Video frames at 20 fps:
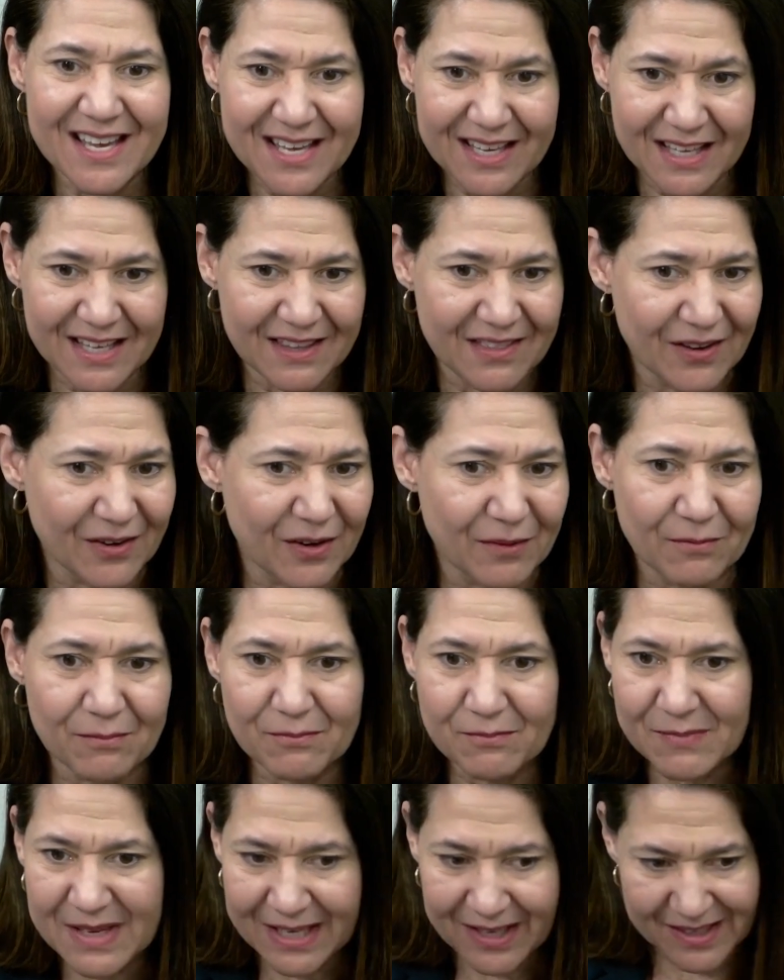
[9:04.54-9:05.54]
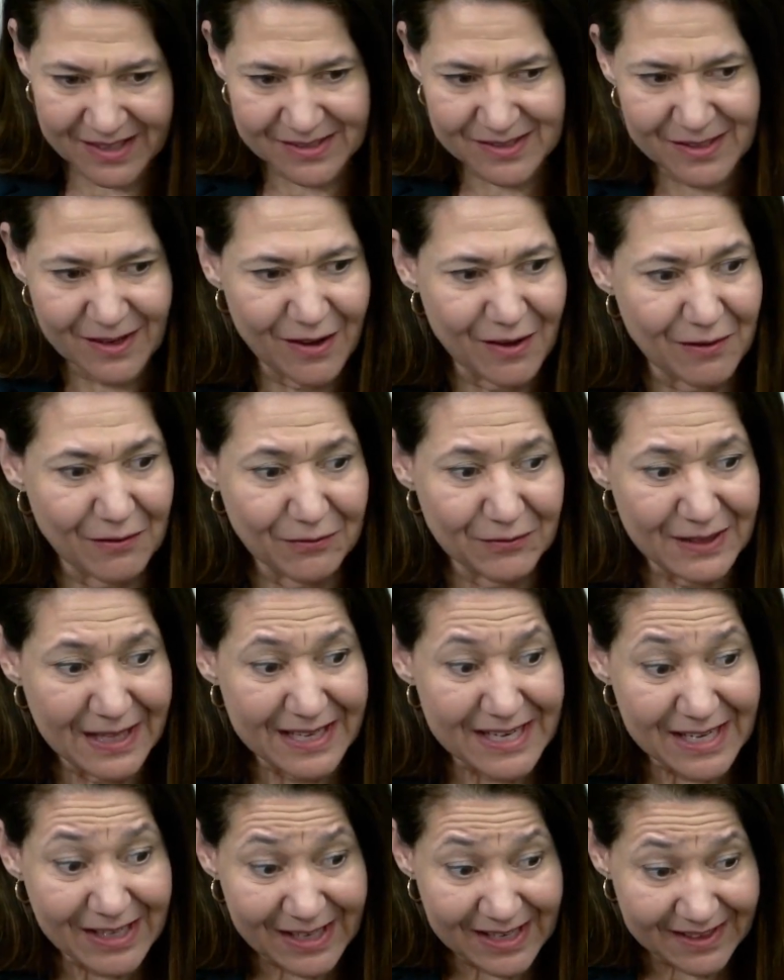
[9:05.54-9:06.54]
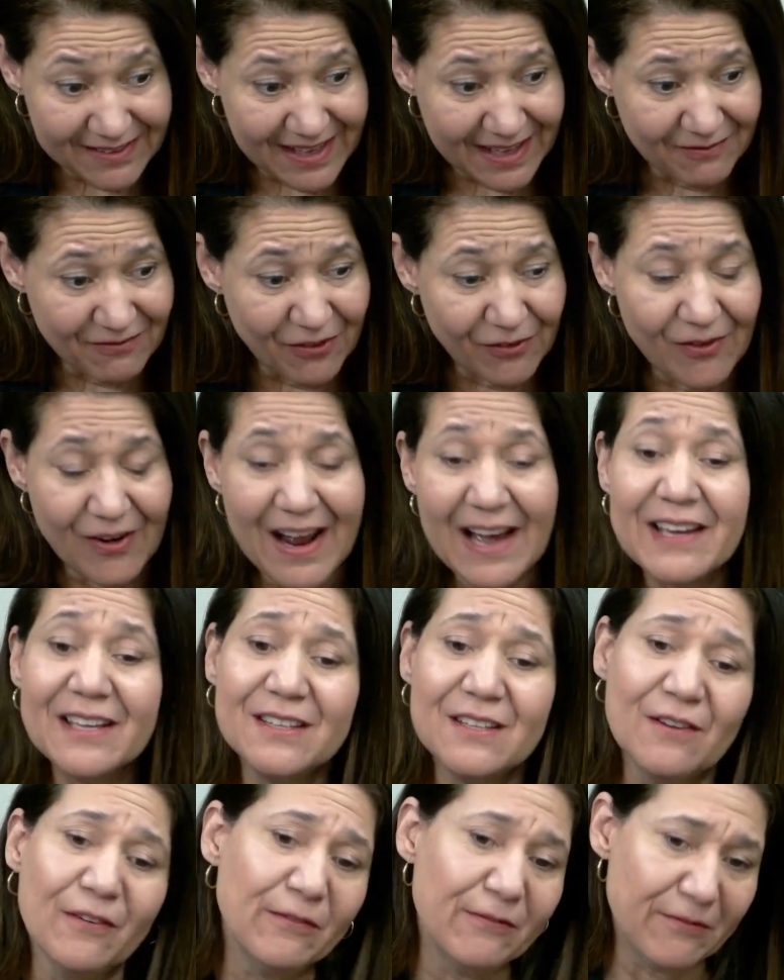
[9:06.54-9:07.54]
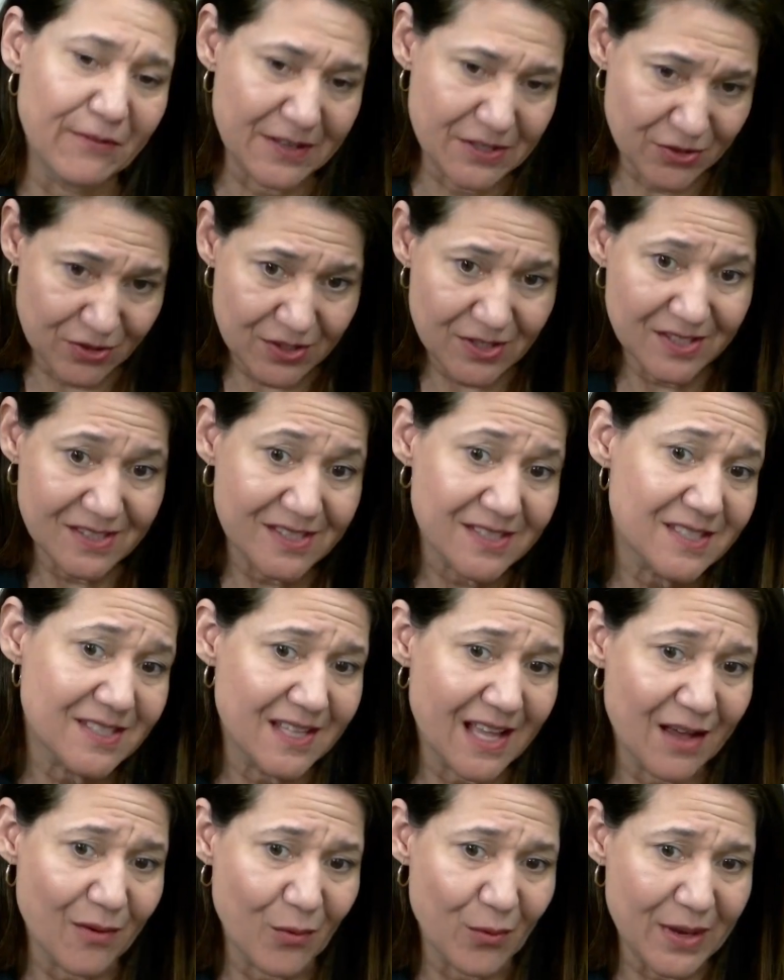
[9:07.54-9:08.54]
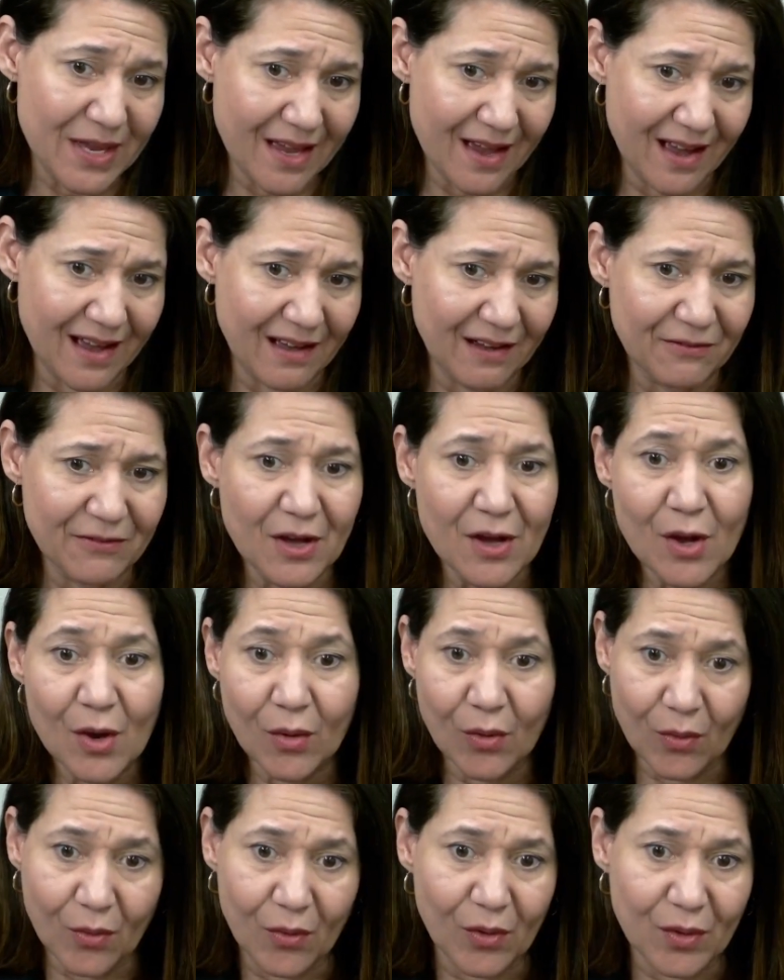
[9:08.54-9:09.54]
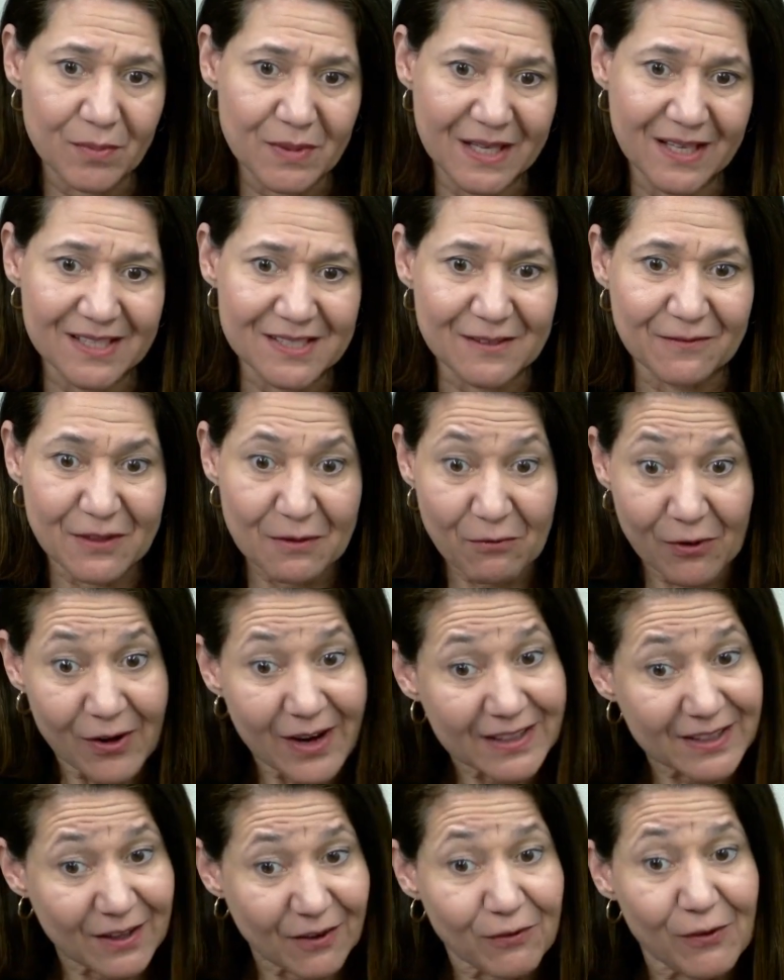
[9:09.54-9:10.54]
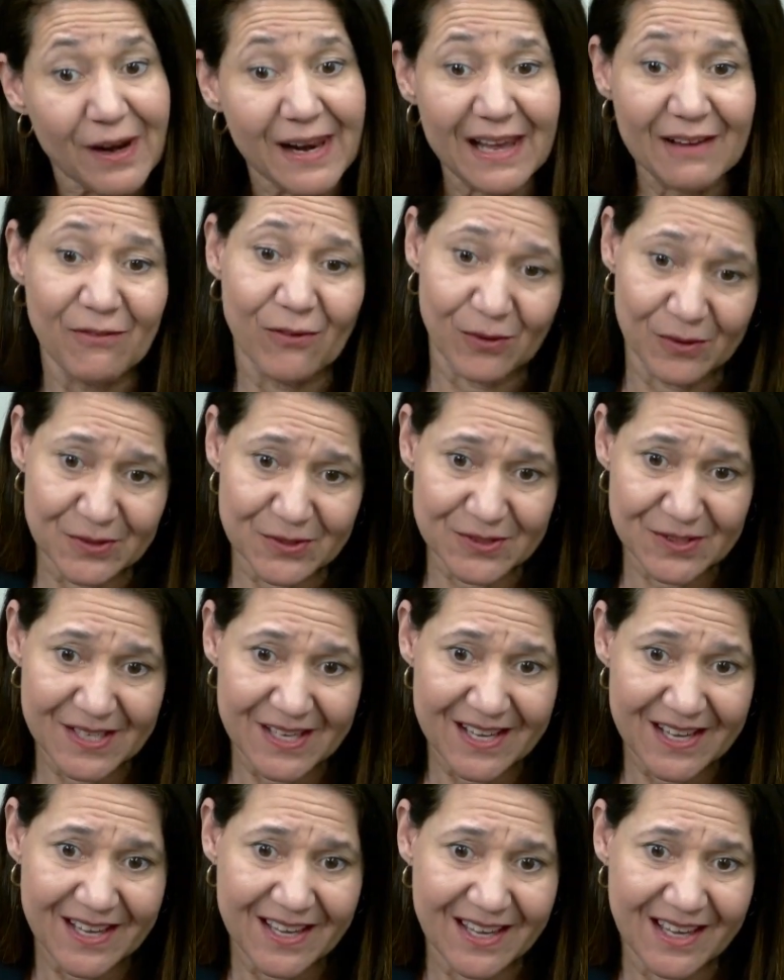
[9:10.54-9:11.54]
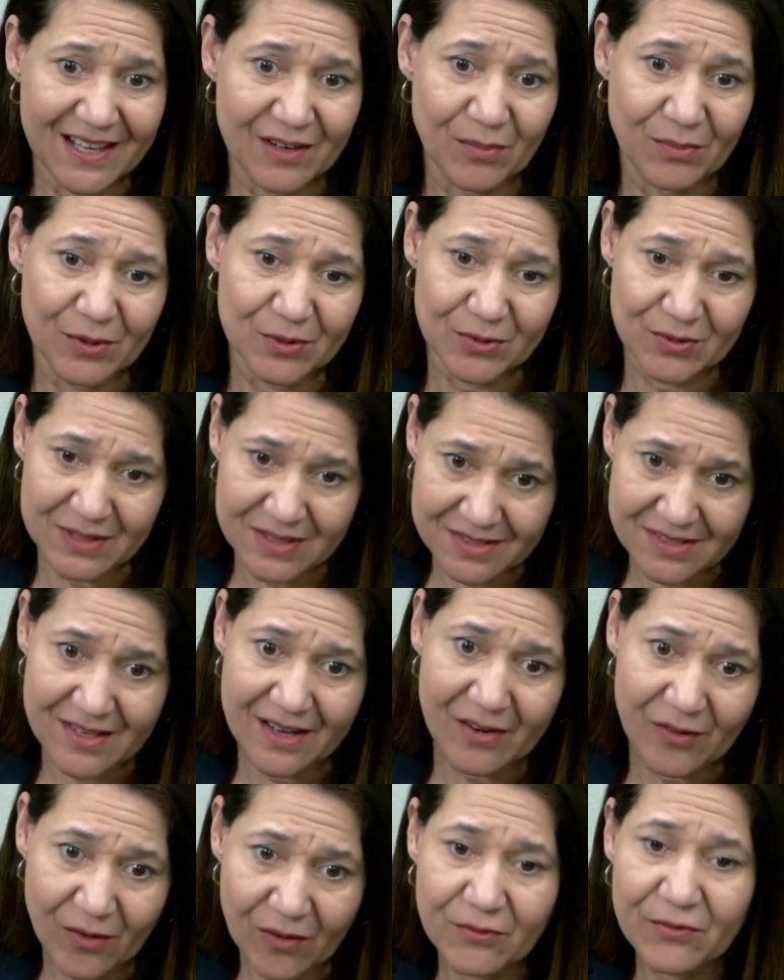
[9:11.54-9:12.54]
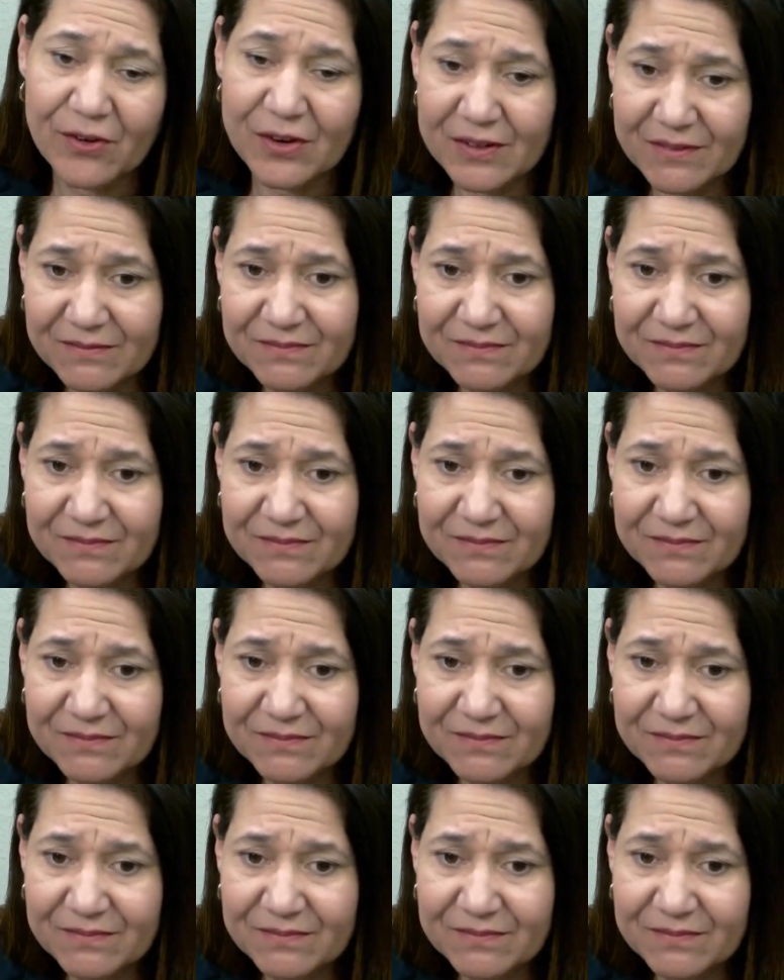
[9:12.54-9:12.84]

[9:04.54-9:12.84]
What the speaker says: either because of the variety of functions that we have, or because of the variety of levels and opportunities that are offered.